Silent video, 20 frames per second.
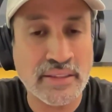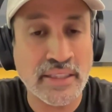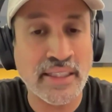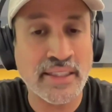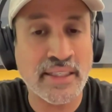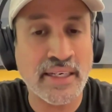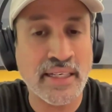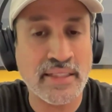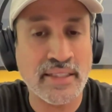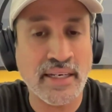treat
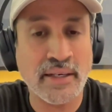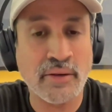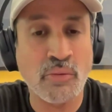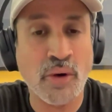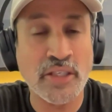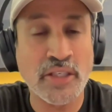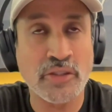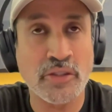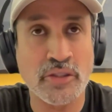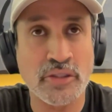it as like
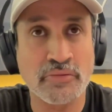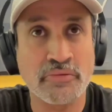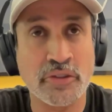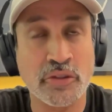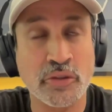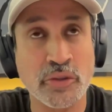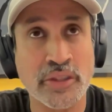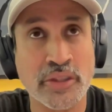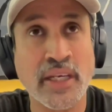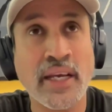one source of
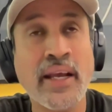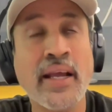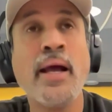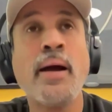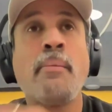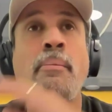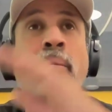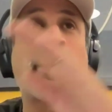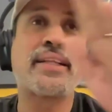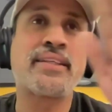truth.
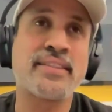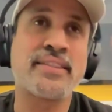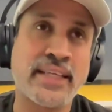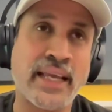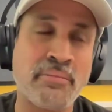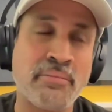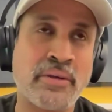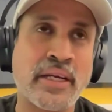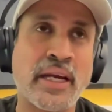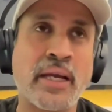But at the
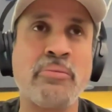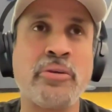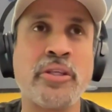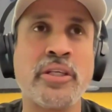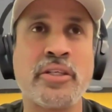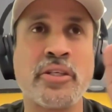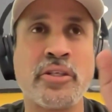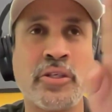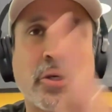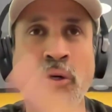same time, you
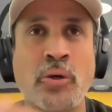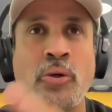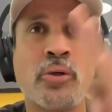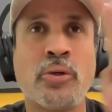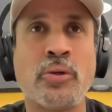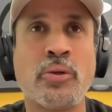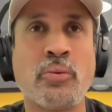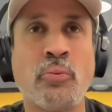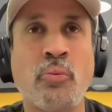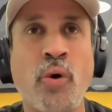need to
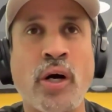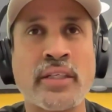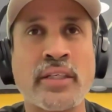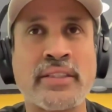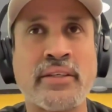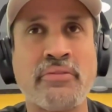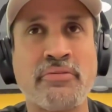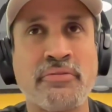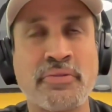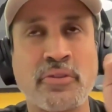know
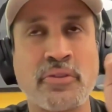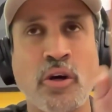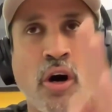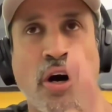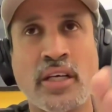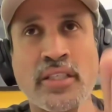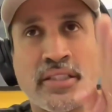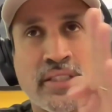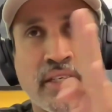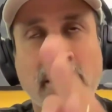what the
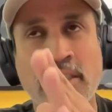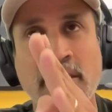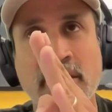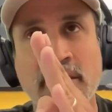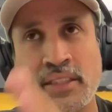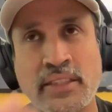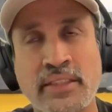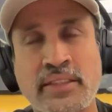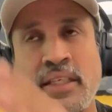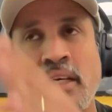cost
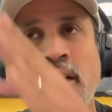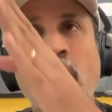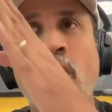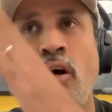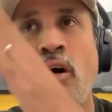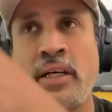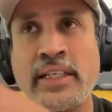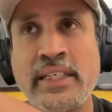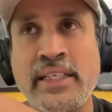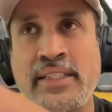structure is
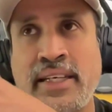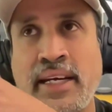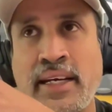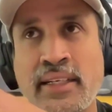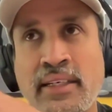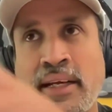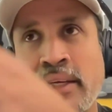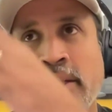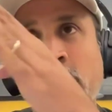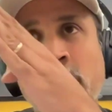on each
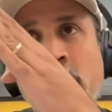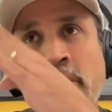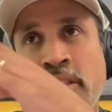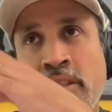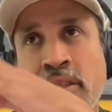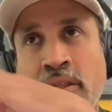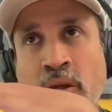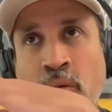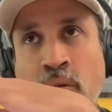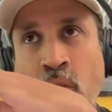channel. Like you need
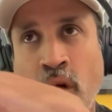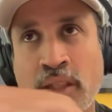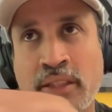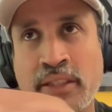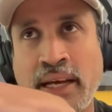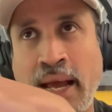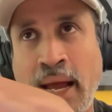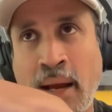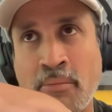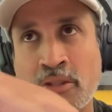to know what
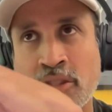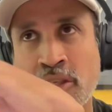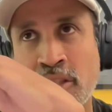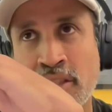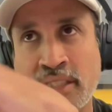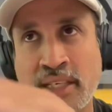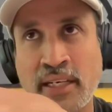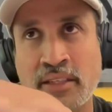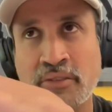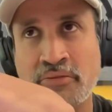the
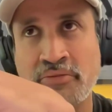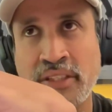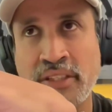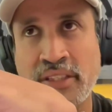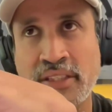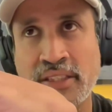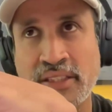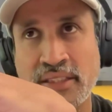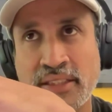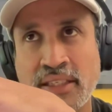Amazon seller
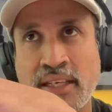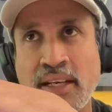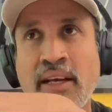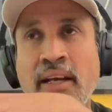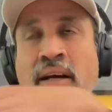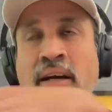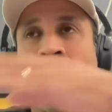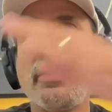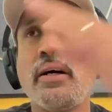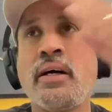fees is
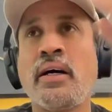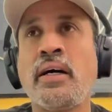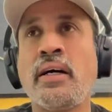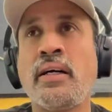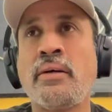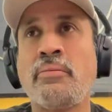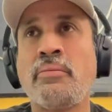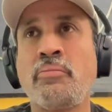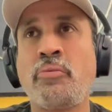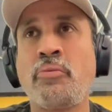
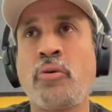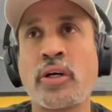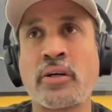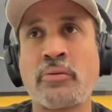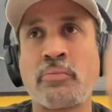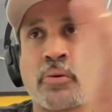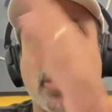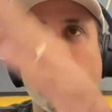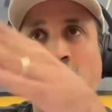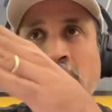for
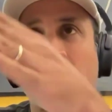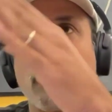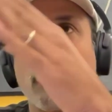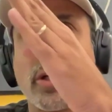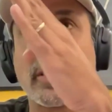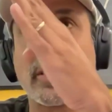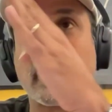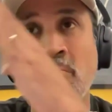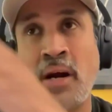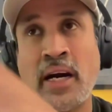a product,
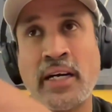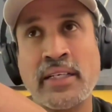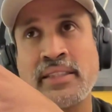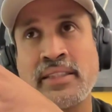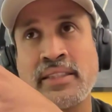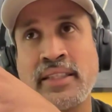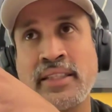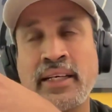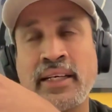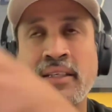what's the
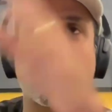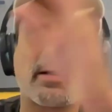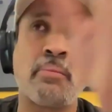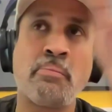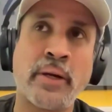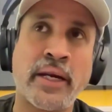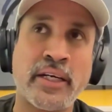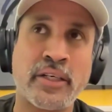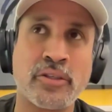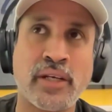margin there
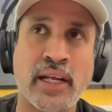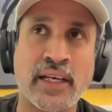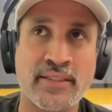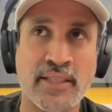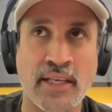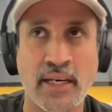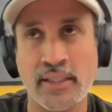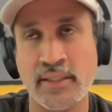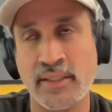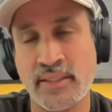compared to like
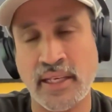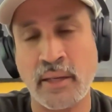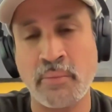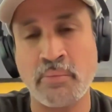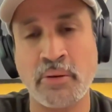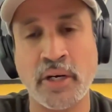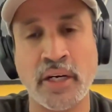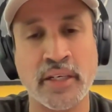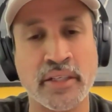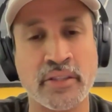selling the
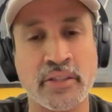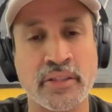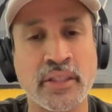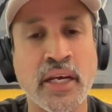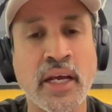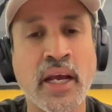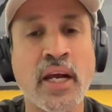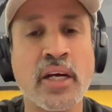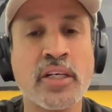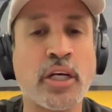same product on